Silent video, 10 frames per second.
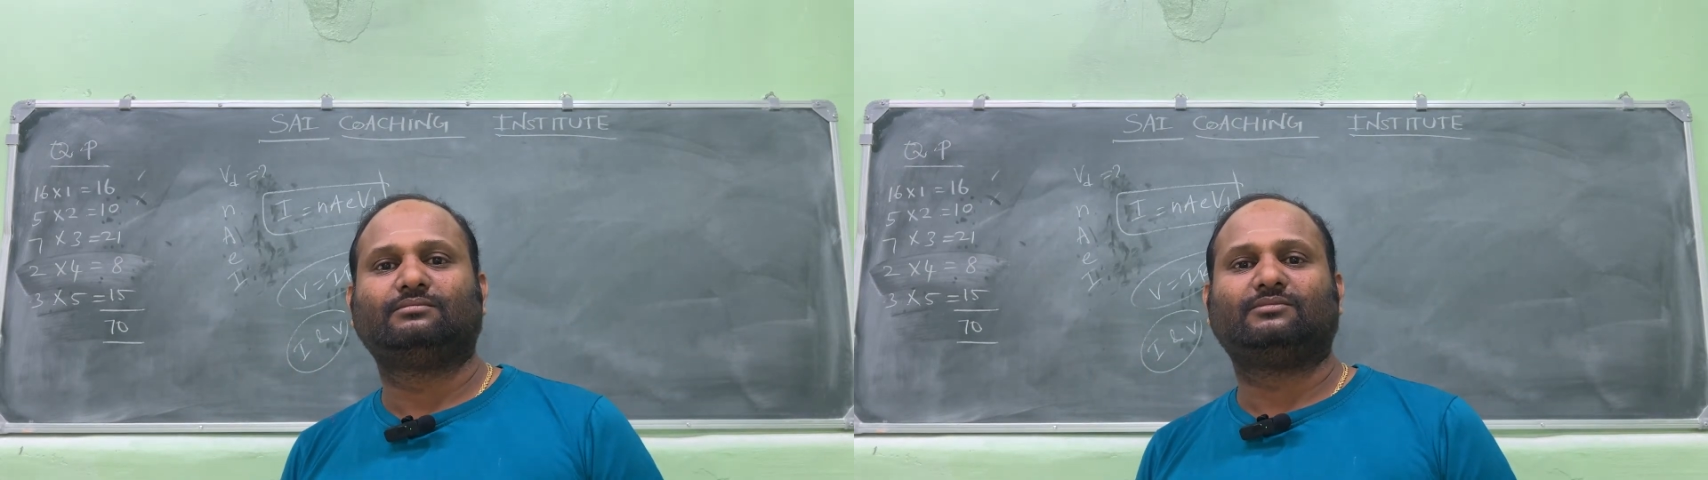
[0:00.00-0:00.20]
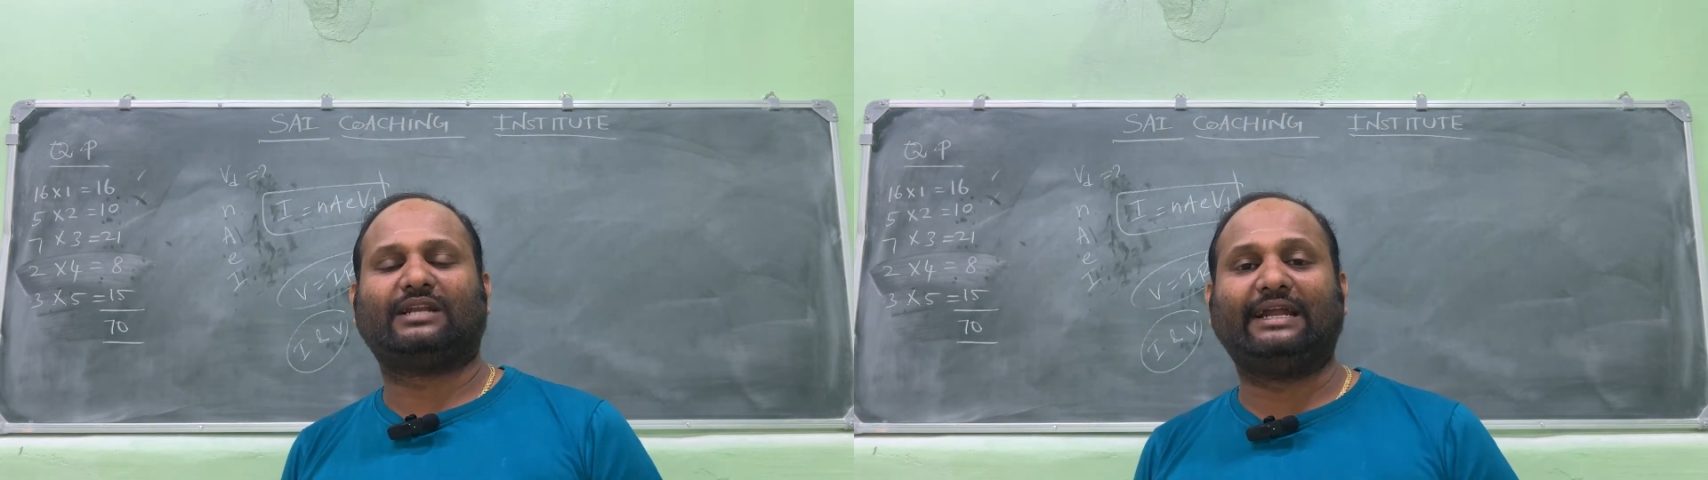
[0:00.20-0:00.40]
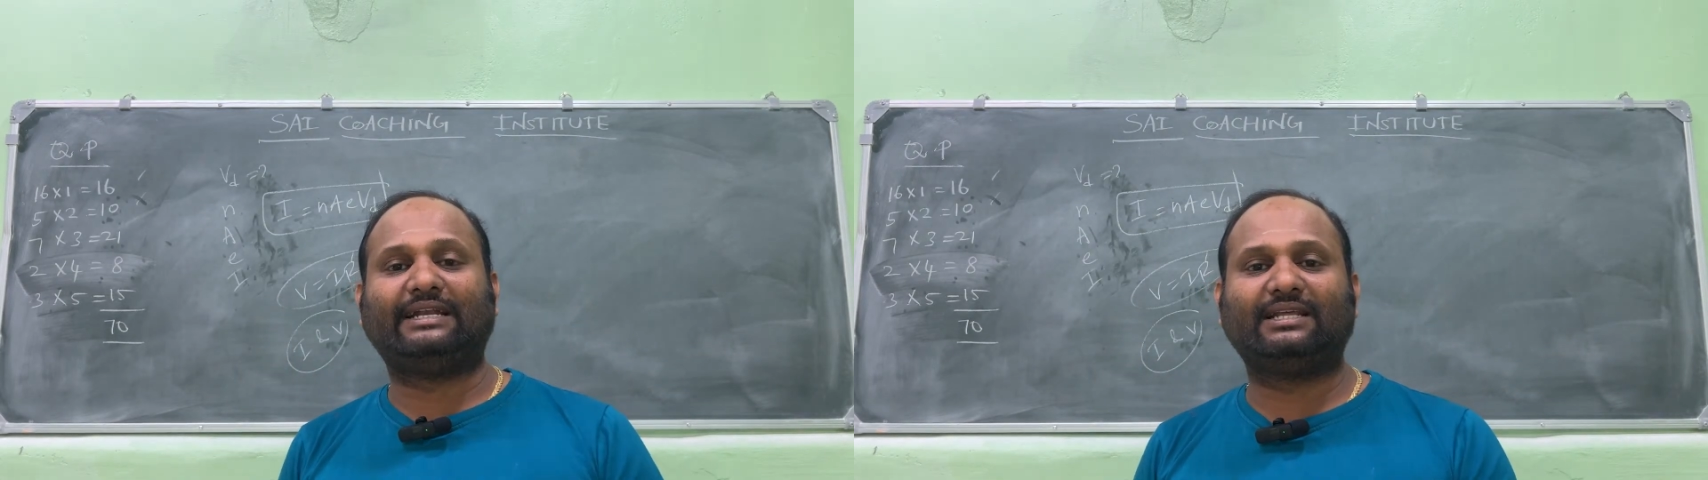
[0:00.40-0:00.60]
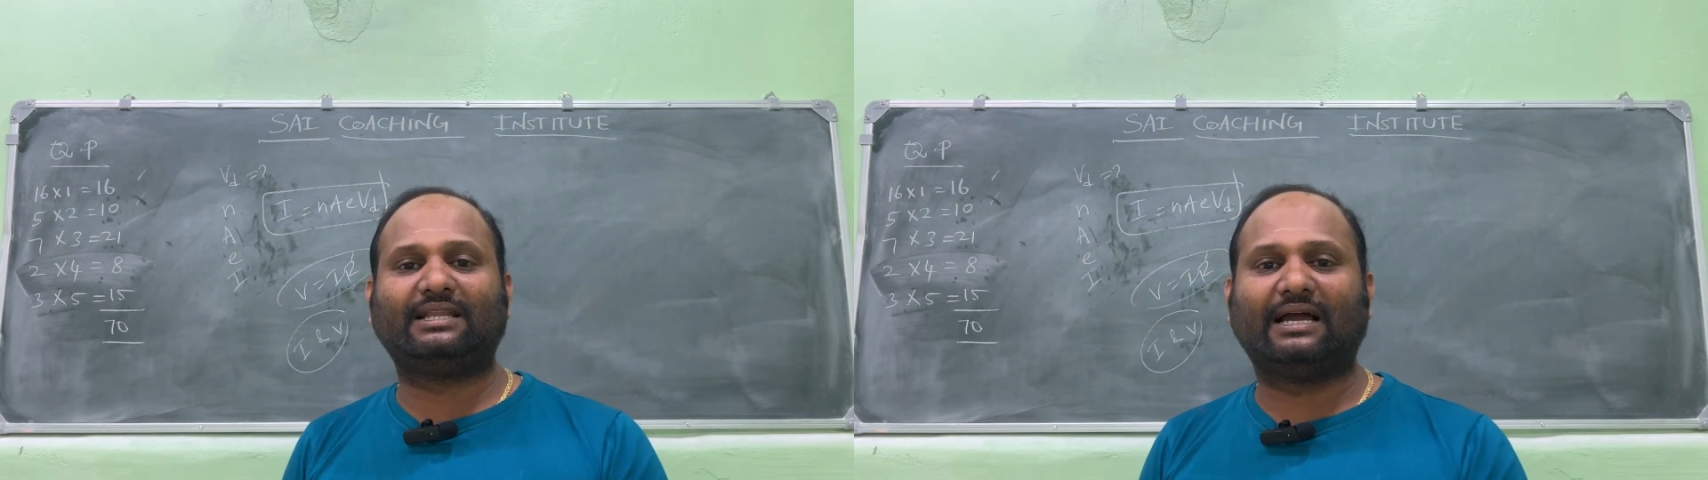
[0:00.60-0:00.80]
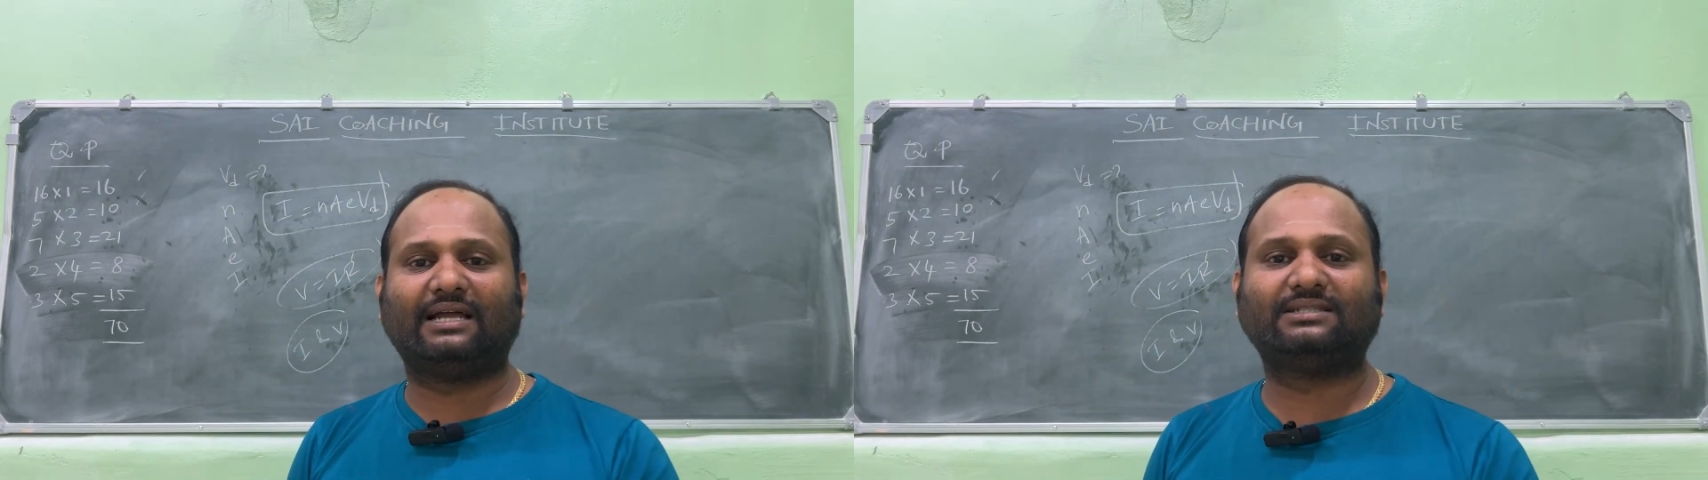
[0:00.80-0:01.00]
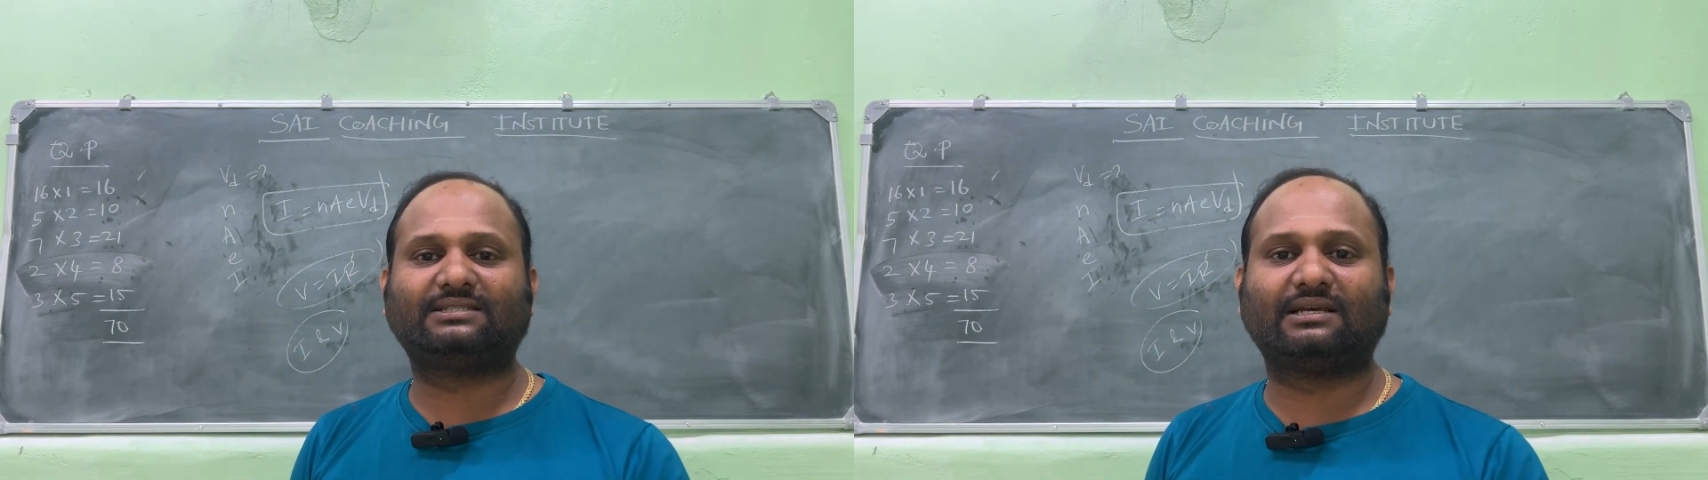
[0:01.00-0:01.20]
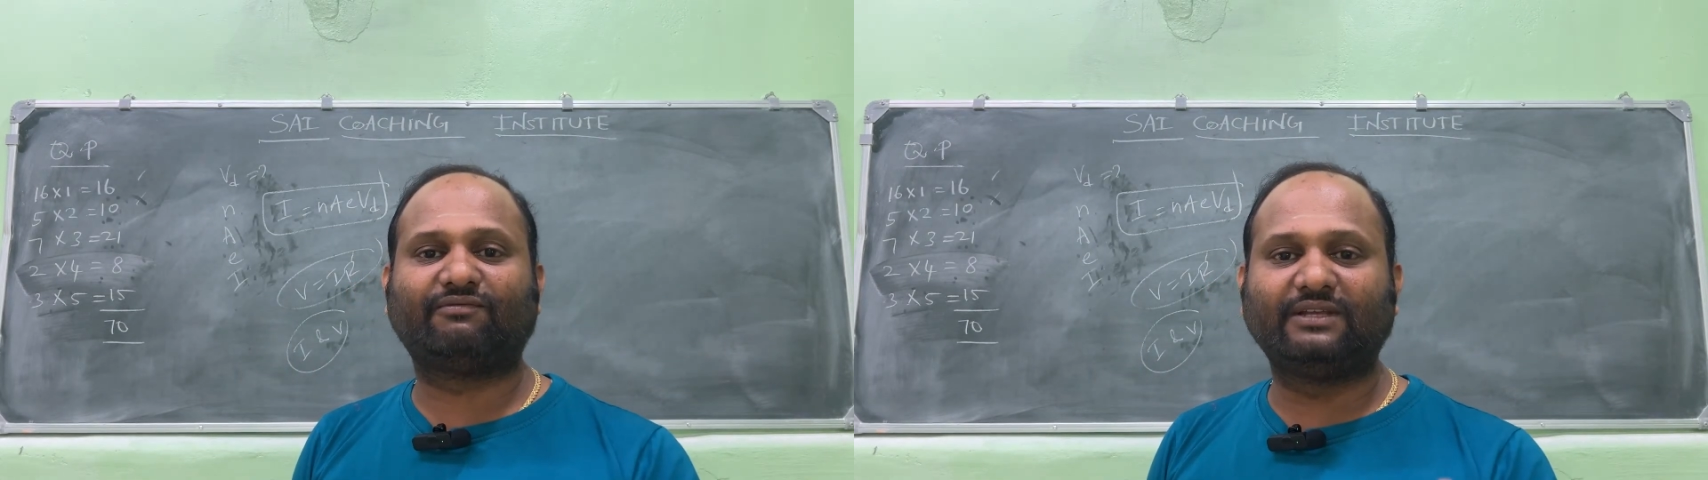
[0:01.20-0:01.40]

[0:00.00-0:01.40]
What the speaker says: Writing the answer